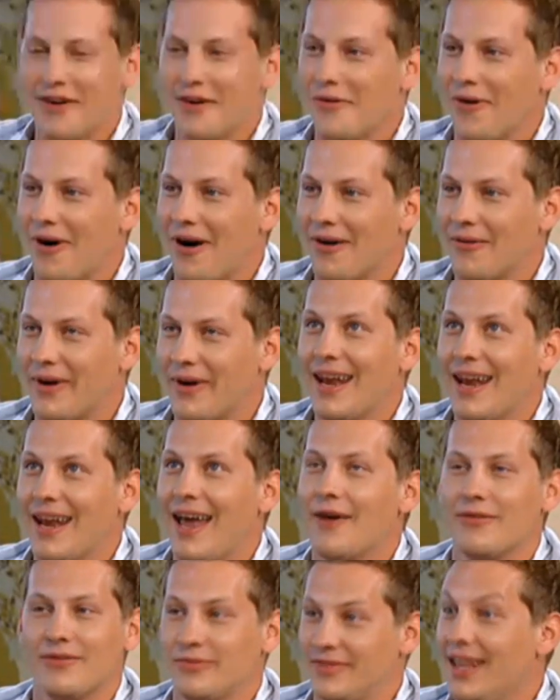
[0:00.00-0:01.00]
I tell you what, we
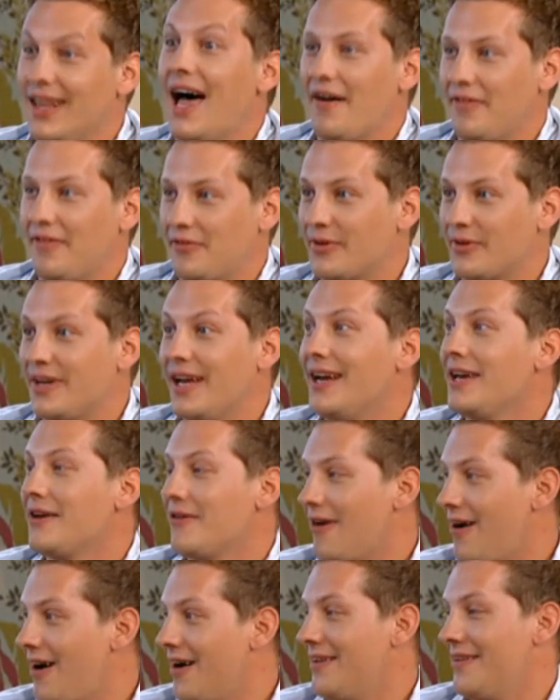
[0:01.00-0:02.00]
la laughed, we nearly
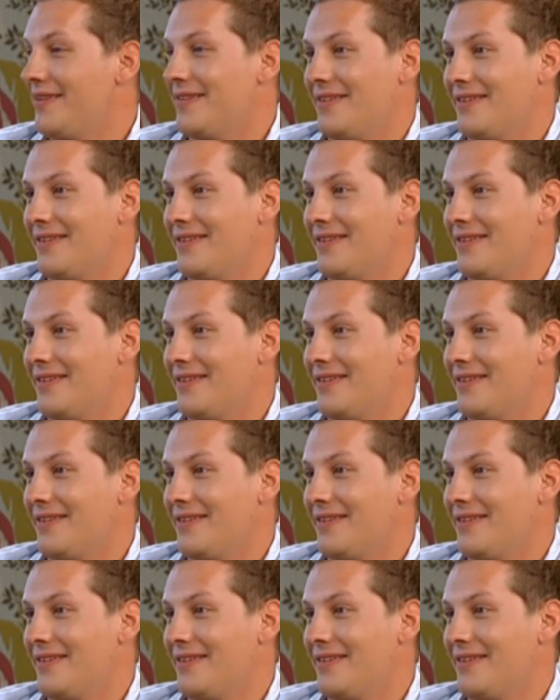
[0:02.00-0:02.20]
cried.